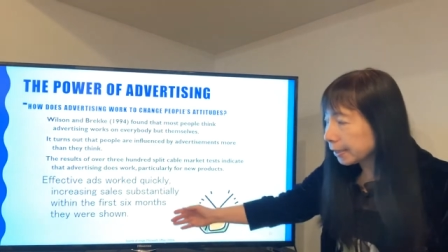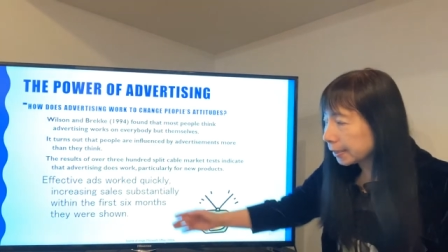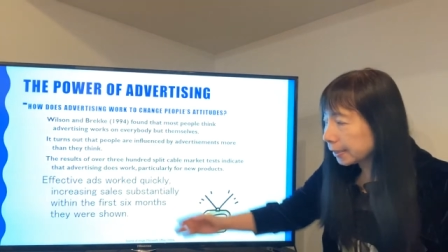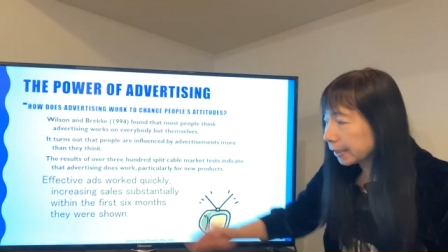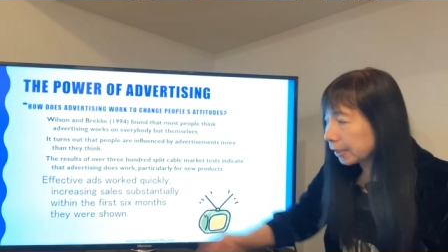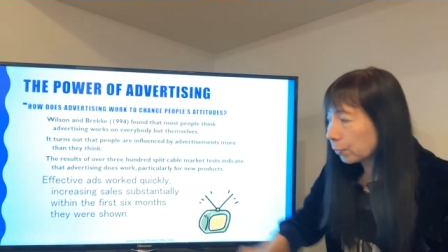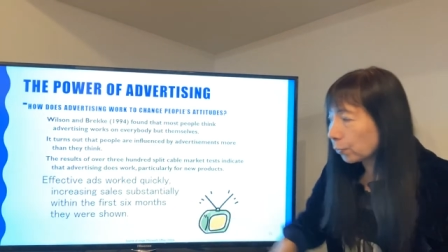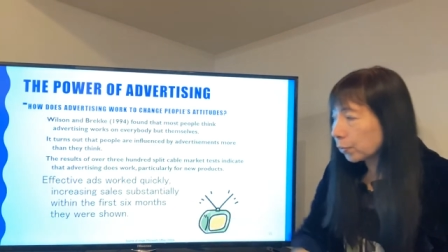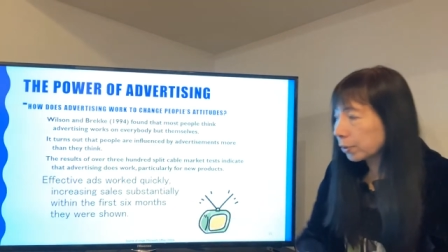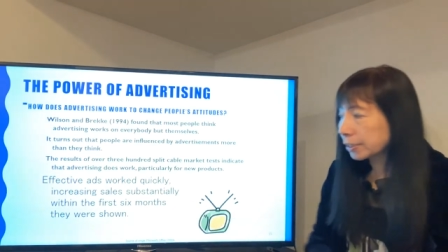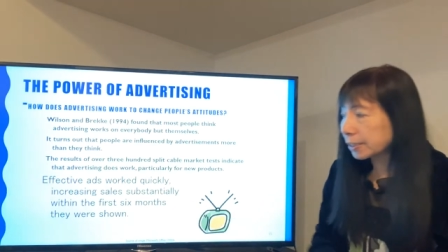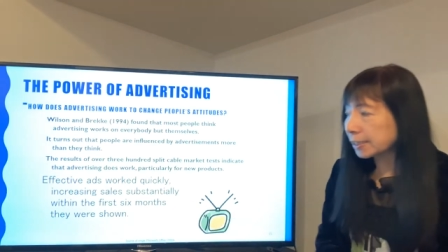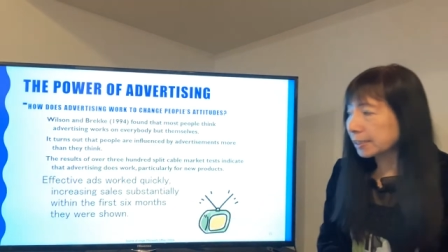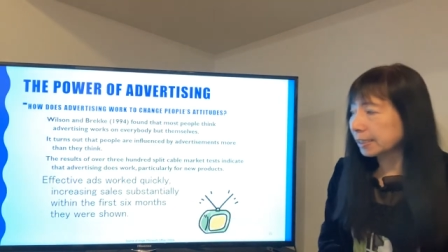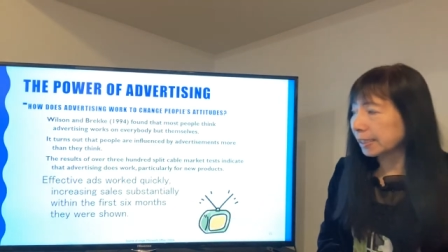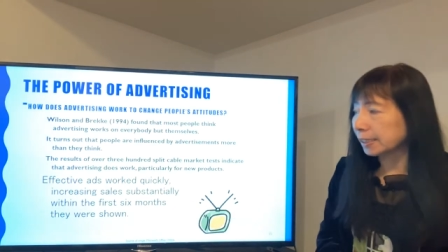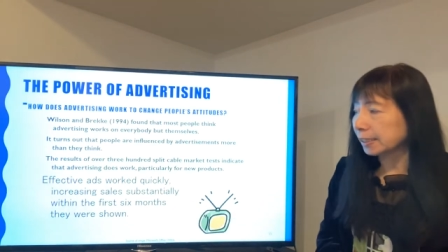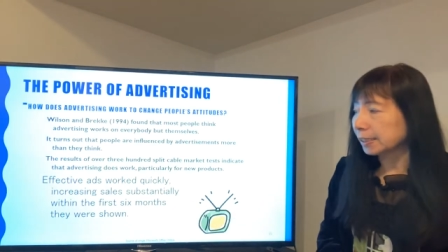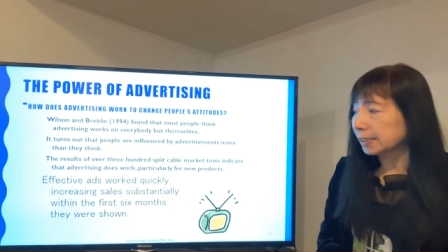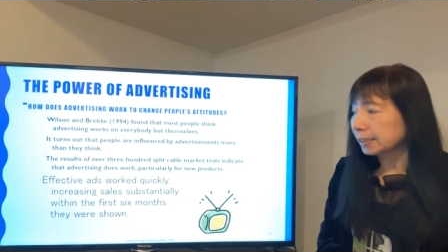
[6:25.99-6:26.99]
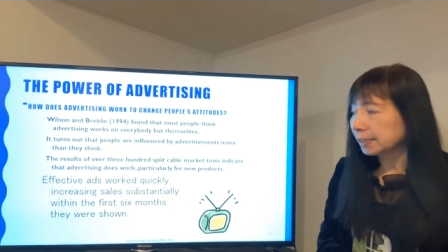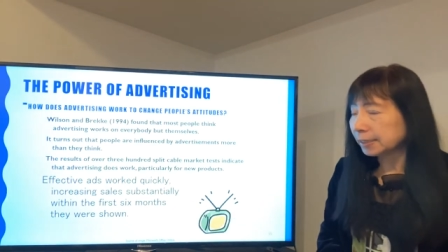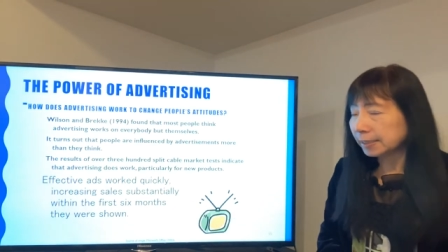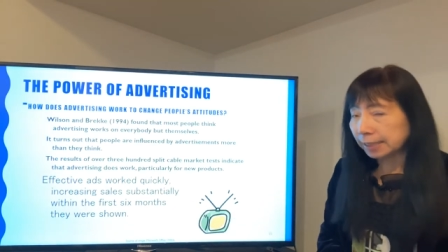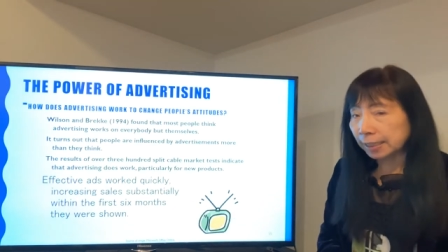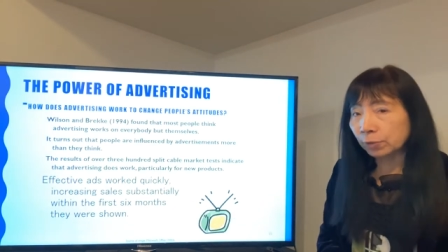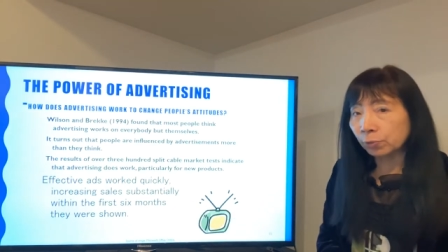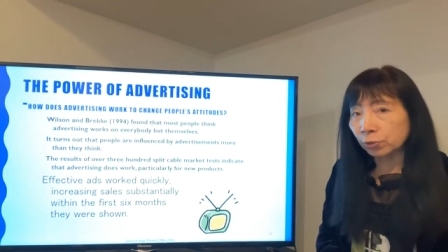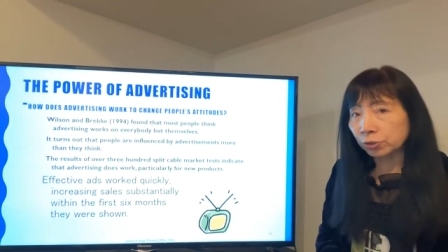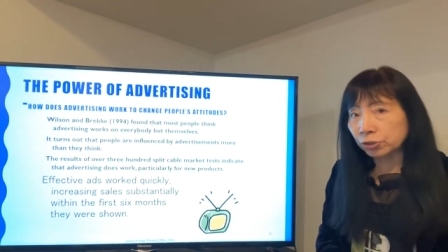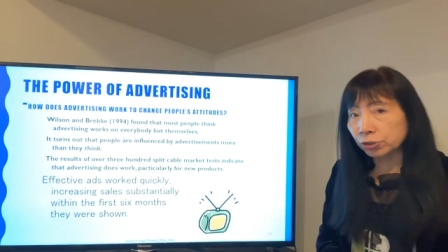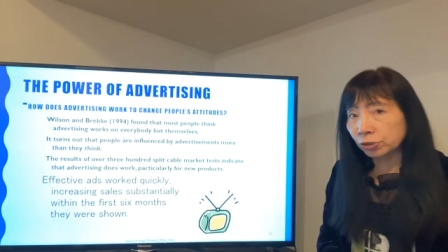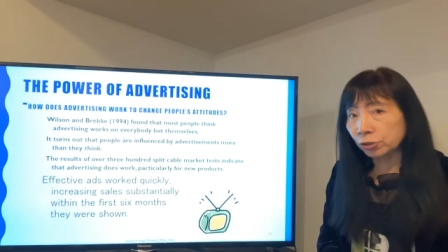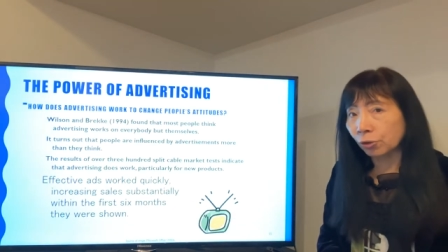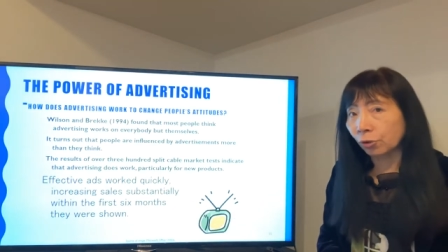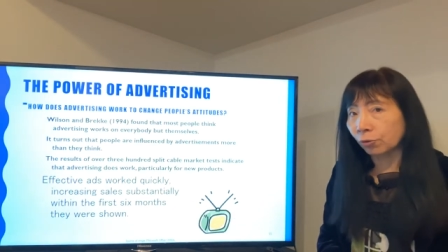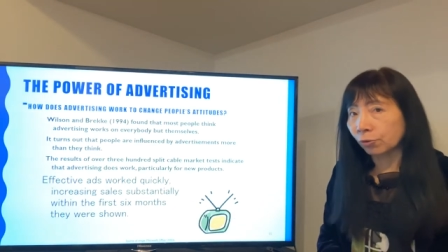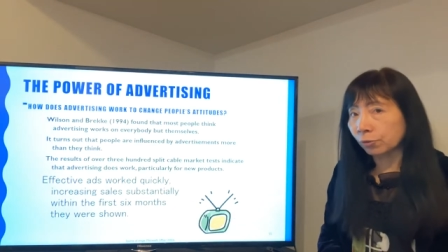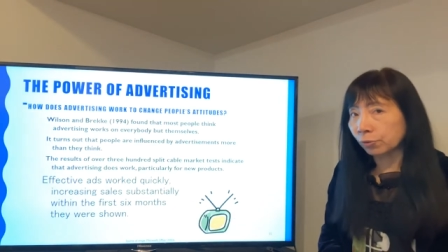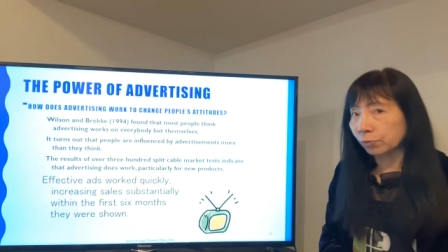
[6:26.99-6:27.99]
they will see, they will show,